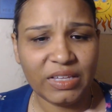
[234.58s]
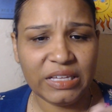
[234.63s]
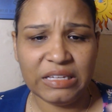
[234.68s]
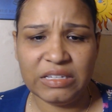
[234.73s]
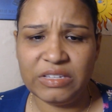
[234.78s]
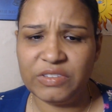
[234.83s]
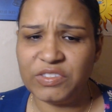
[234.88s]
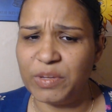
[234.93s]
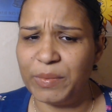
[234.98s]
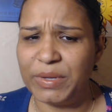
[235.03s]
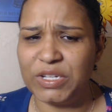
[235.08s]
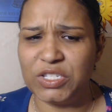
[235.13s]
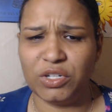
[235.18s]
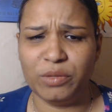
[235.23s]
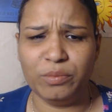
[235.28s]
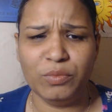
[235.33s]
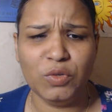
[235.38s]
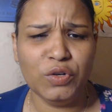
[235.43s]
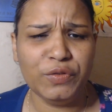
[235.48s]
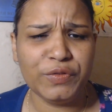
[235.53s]
if somebody's going
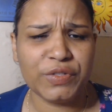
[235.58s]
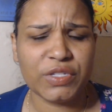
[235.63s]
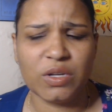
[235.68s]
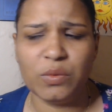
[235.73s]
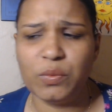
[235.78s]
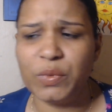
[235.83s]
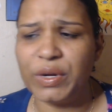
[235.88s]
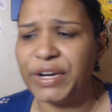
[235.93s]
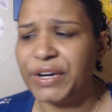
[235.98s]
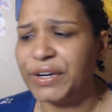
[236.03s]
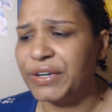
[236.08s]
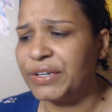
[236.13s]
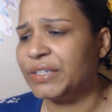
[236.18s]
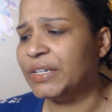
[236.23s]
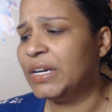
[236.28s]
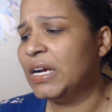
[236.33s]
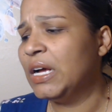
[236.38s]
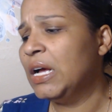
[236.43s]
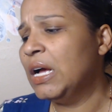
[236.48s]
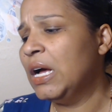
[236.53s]
to move somewhere,
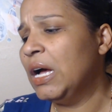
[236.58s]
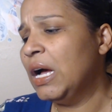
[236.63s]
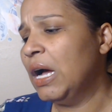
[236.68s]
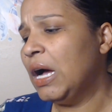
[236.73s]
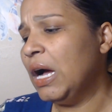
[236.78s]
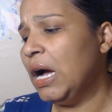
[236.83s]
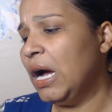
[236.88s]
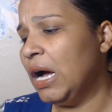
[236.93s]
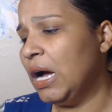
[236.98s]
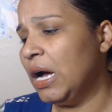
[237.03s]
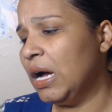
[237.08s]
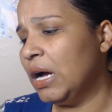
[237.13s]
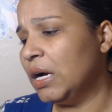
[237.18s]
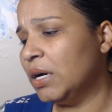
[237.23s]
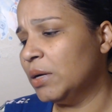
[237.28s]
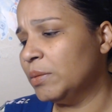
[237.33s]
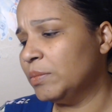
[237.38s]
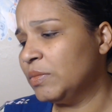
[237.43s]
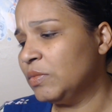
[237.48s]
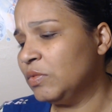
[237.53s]

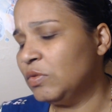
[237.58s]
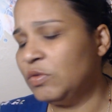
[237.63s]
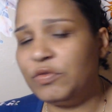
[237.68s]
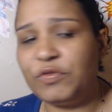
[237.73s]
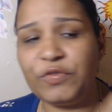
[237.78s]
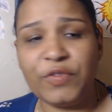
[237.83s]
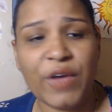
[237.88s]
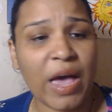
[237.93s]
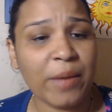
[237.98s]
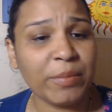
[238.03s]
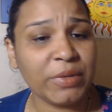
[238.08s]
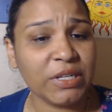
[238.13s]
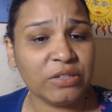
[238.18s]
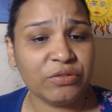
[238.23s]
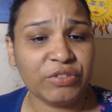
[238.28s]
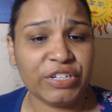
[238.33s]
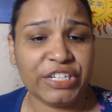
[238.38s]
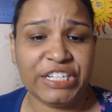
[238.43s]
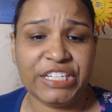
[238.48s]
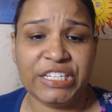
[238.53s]
um, family
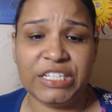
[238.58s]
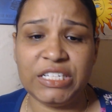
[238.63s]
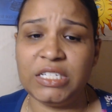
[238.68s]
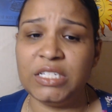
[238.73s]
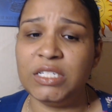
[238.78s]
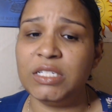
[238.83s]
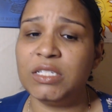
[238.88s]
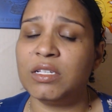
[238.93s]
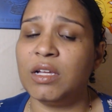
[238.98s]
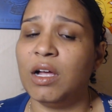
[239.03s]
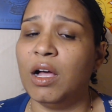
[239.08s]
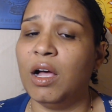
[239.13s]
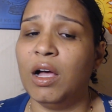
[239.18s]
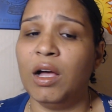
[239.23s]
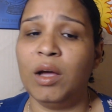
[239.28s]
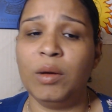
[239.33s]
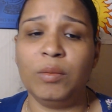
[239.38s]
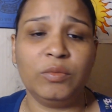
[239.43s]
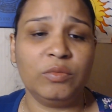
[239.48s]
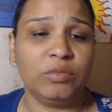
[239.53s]
readings,
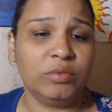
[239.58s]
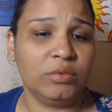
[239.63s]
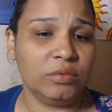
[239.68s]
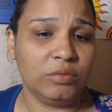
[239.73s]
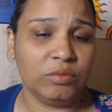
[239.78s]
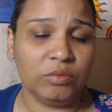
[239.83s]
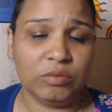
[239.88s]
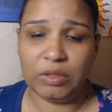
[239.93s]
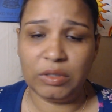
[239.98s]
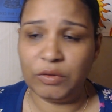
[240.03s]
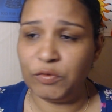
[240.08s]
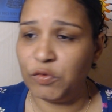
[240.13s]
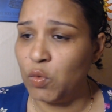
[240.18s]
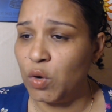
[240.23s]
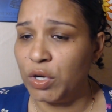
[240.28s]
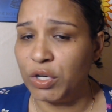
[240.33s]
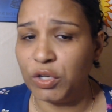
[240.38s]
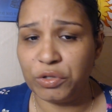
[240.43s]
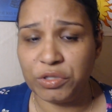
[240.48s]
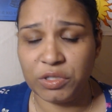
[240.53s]
um, you
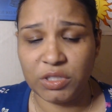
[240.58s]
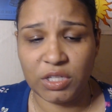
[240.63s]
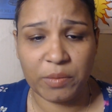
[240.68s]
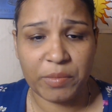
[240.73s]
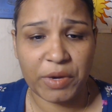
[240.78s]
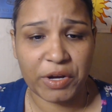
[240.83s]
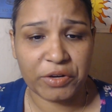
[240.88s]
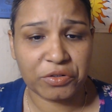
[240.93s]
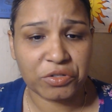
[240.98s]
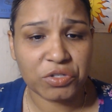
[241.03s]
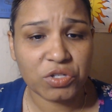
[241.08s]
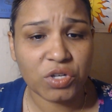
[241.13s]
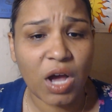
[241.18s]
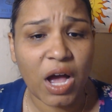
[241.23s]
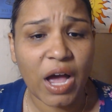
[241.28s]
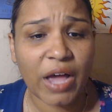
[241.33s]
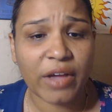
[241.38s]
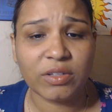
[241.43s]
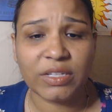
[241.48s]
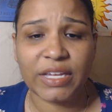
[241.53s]
want to know something about your
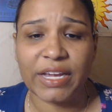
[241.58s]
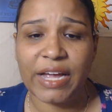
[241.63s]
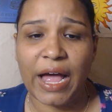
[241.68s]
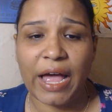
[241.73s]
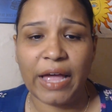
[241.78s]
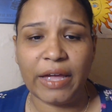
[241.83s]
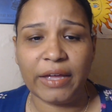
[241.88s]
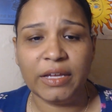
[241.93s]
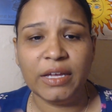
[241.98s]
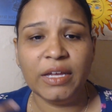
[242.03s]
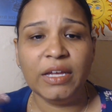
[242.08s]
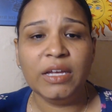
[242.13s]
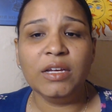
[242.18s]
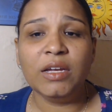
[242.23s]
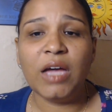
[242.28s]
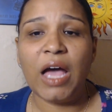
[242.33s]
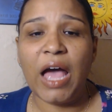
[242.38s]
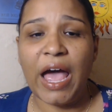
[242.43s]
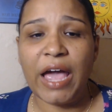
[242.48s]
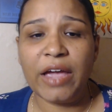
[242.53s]
child. Like I,
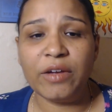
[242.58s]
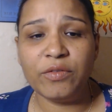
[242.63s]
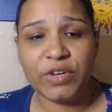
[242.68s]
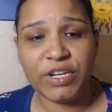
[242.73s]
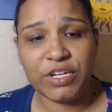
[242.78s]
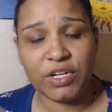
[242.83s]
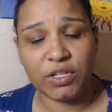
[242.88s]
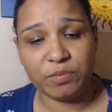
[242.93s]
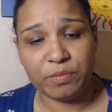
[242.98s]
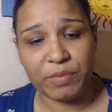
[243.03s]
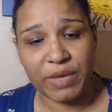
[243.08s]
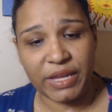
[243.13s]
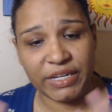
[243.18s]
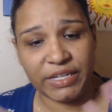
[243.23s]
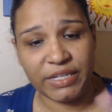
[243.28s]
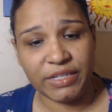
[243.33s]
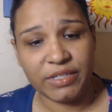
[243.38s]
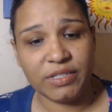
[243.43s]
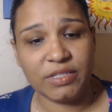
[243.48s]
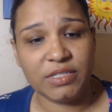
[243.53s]
I read on
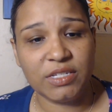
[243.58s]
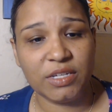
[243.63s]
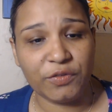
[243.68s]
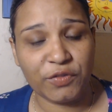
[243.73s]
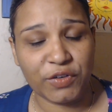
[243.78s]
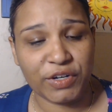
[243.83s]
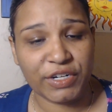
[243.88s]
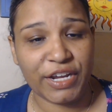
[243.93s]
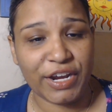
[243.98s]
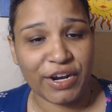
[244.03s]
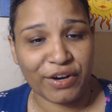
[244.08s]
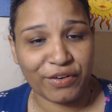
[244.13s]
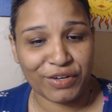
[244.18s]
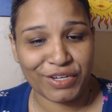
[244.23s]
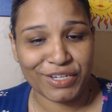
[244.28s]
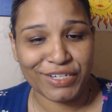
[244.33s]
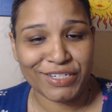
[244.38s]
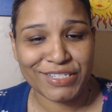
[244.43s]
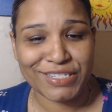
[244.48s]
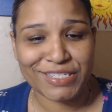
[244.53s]
many different
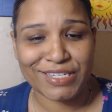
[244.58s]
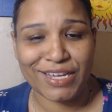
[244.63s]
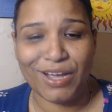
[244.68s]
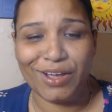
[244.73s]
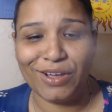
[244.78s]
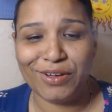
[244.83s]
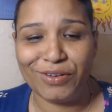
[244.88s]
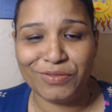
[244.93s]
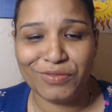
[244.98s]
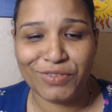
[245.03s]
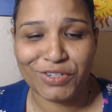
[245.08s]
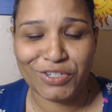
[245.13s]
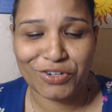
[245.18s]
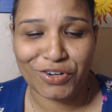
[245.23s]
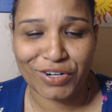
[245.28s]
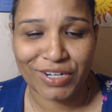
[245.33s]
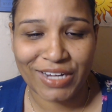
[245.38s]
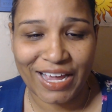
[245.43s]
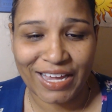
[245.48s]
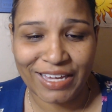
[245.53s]
areas of
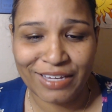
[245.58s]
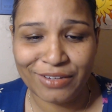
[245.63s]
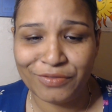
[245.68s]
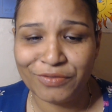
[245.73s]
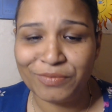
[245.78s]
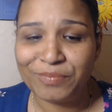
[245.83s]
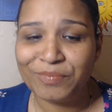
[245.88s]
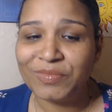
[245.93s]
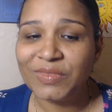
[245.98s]
your life.